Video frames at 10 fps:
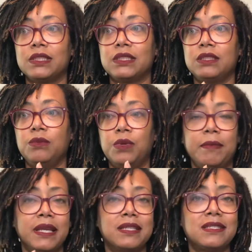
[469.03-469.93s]
you want to
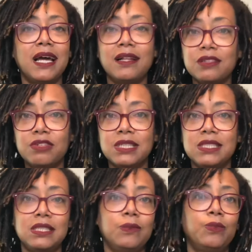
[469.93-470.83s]
make salad
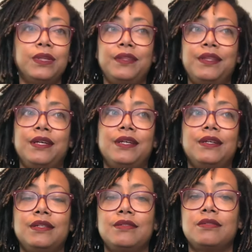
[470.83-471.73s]
dressing with
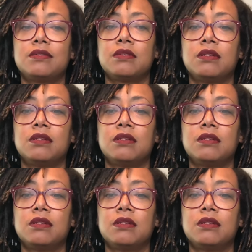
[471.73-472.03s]
this.